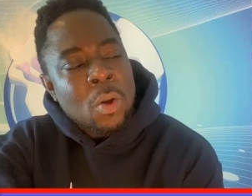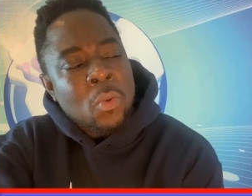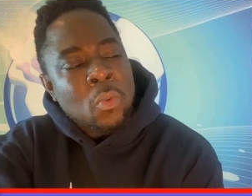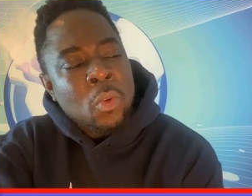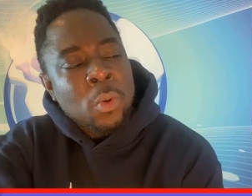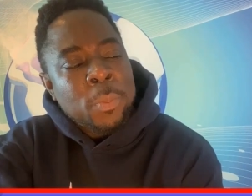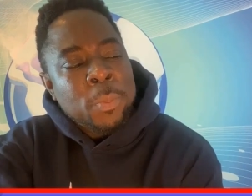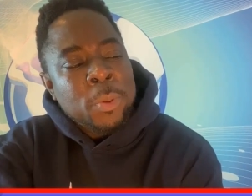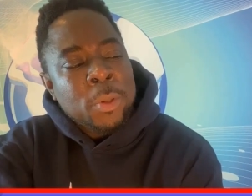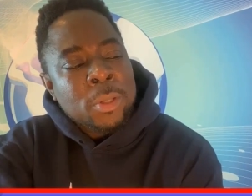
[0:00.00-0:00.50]

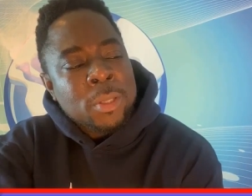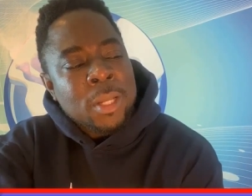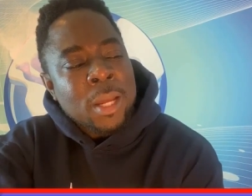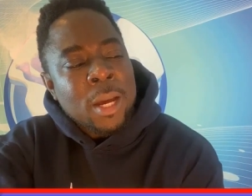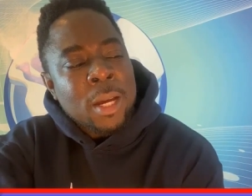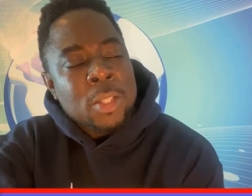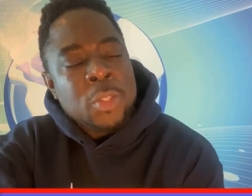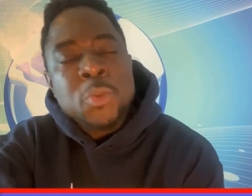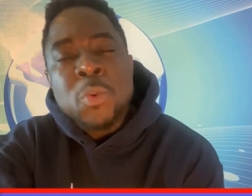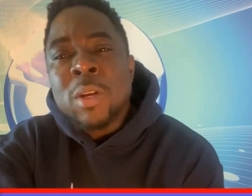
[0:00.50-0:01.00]
who put
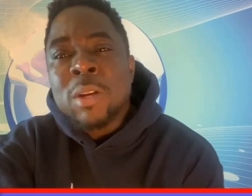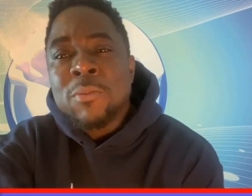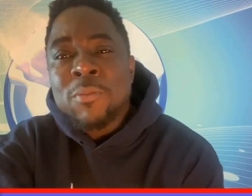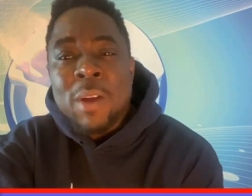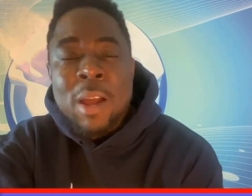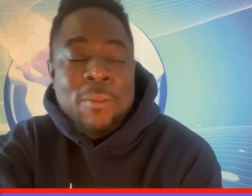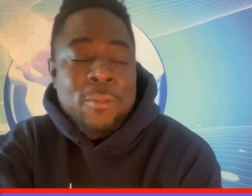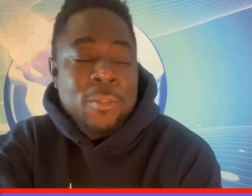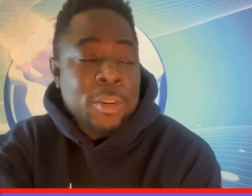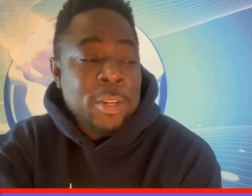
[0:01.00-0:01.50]
a
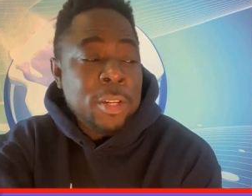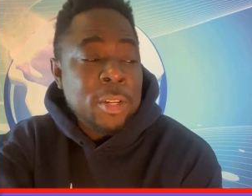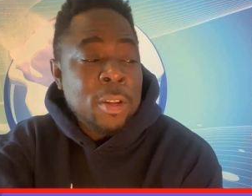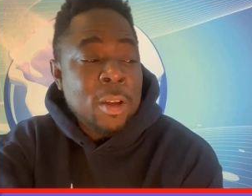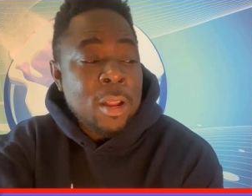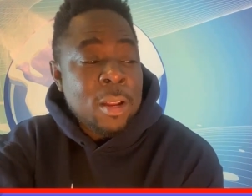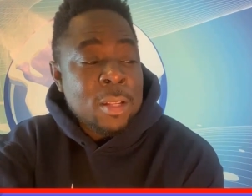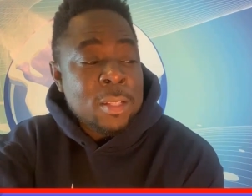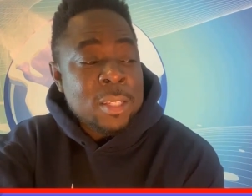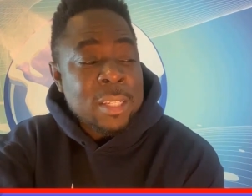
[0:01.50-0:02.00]
$2,500
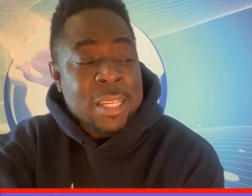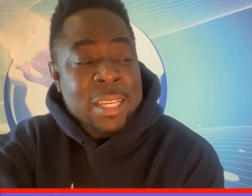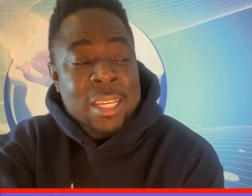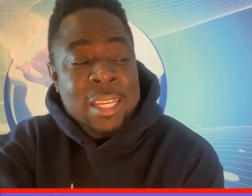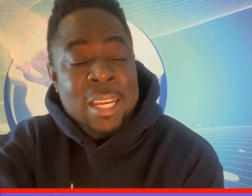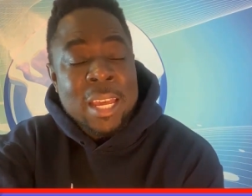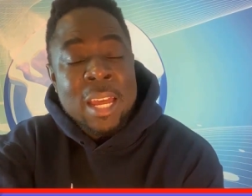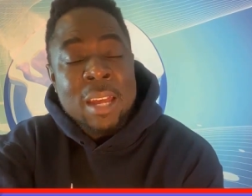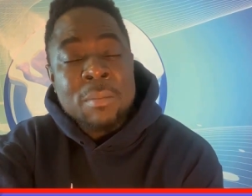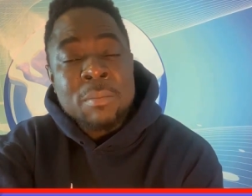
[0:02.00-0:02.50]

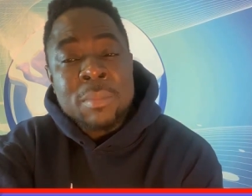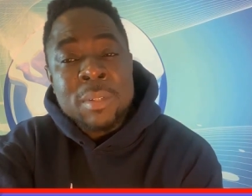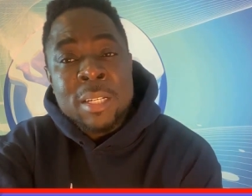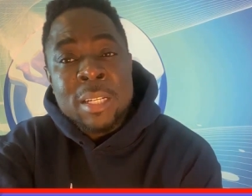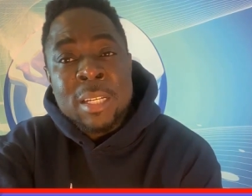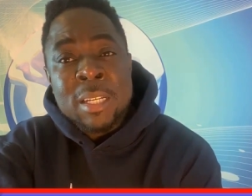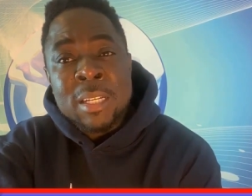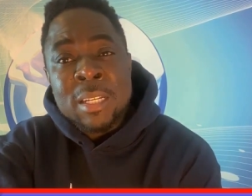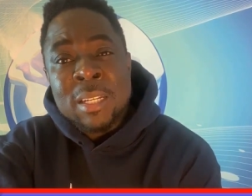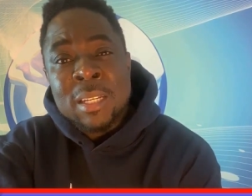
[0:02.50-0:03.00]

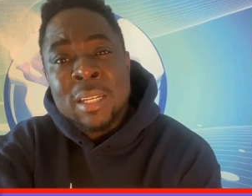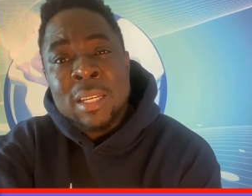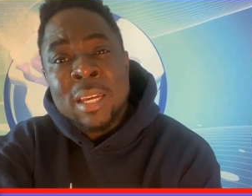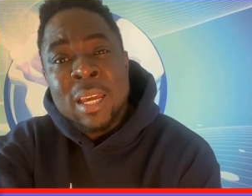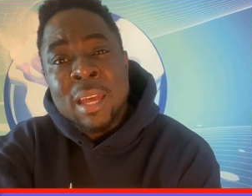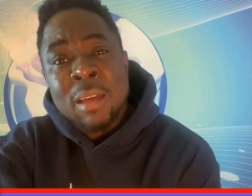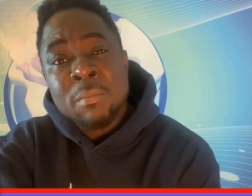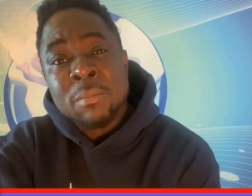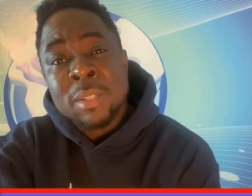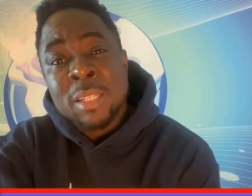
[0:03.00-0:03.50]
EMD.
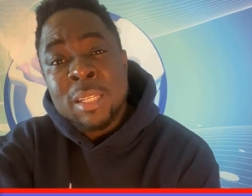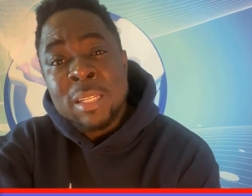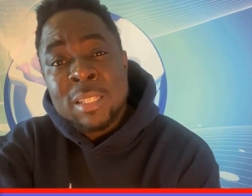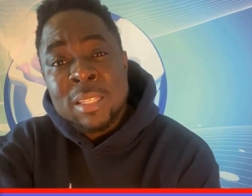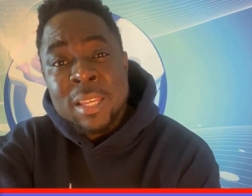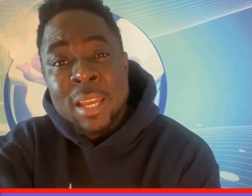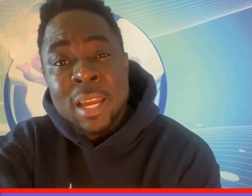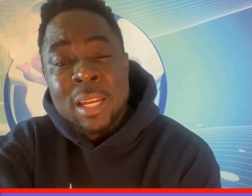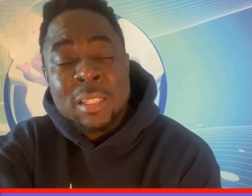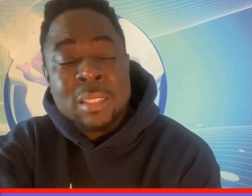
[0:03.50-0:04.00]
EMD
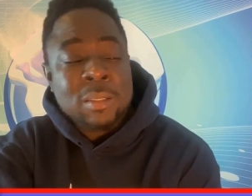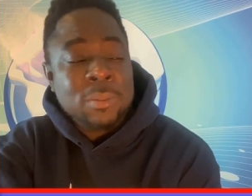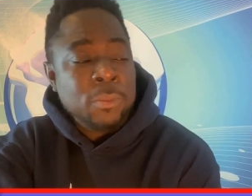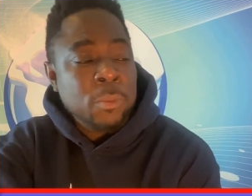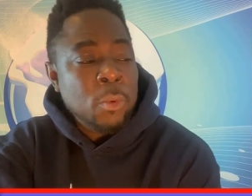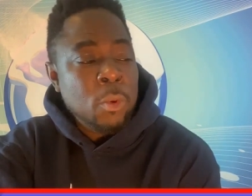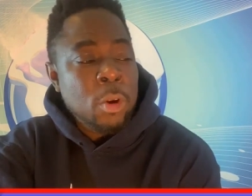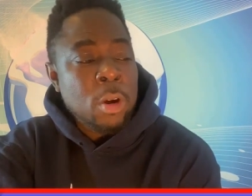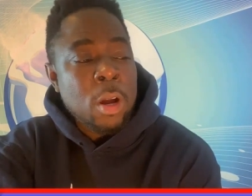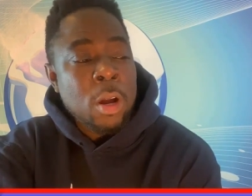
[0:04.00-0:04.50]
stands
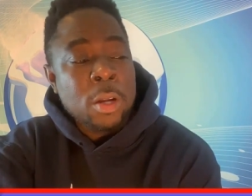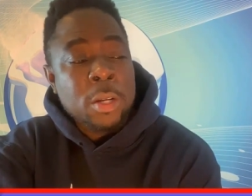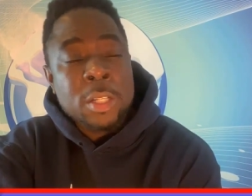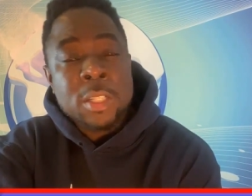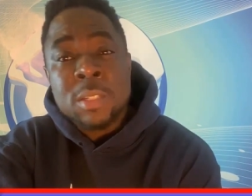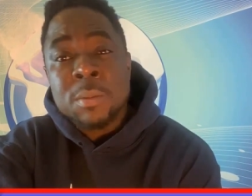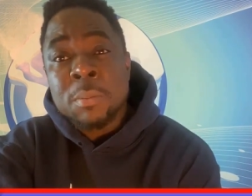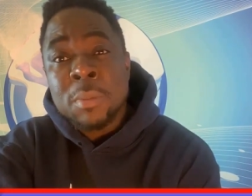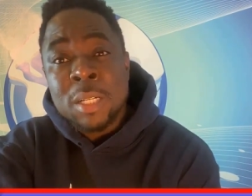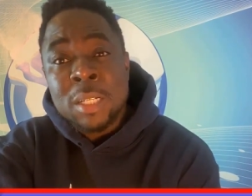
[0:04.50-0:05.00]
for
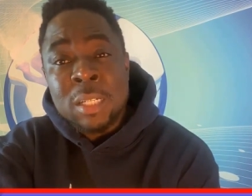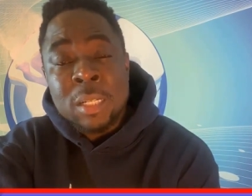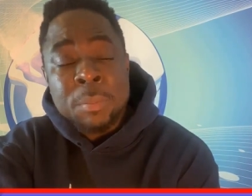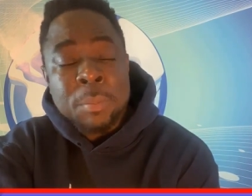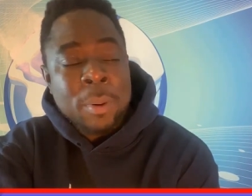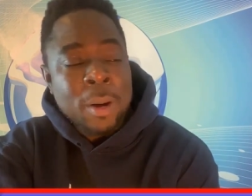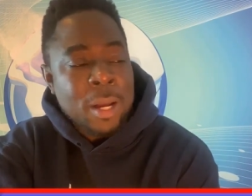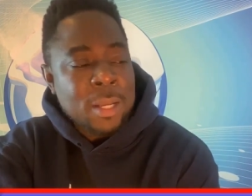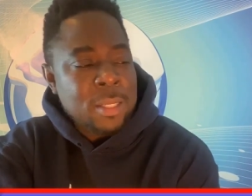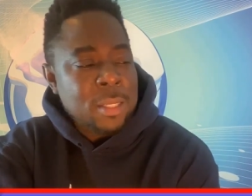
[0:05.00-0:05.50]
earnest money
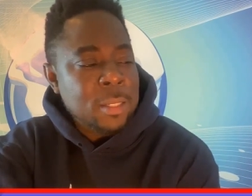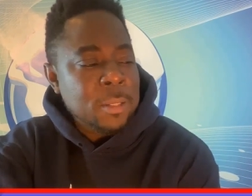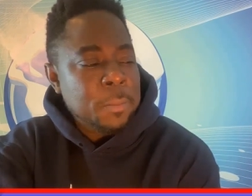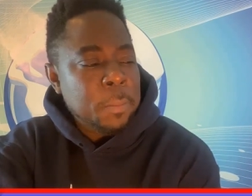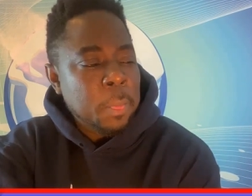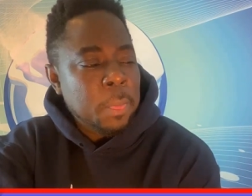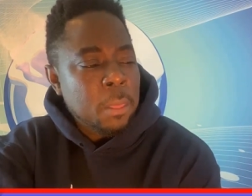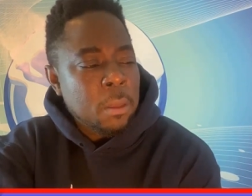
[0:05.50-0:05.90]
deposit.